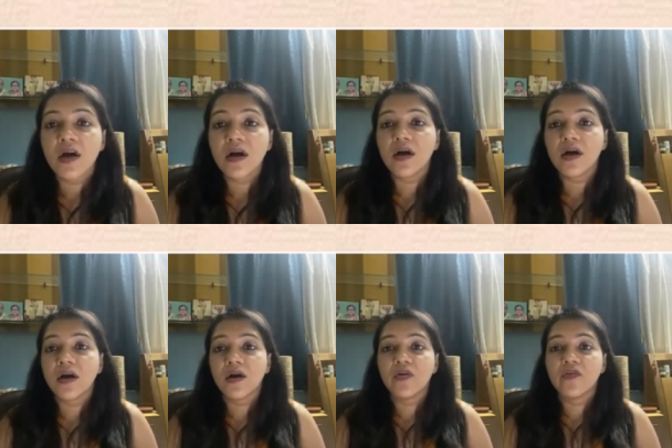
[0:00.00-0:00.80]

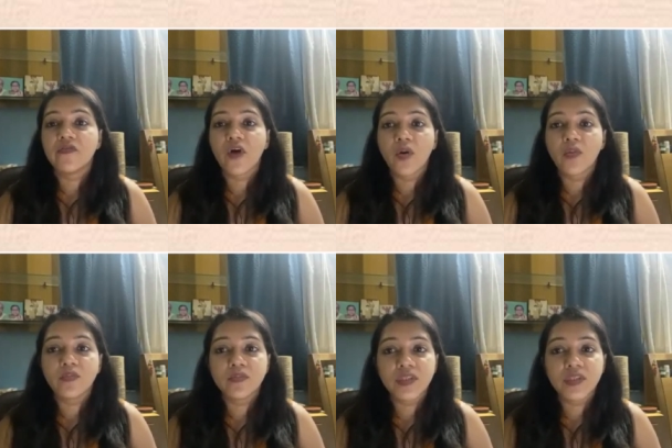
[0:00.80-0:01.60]
uh,
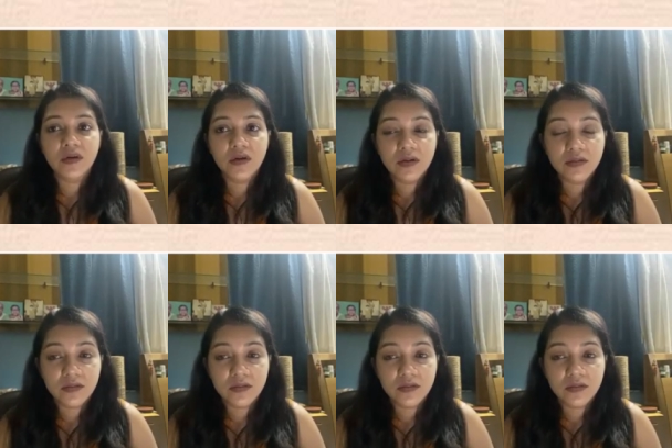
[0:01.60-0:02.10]
from the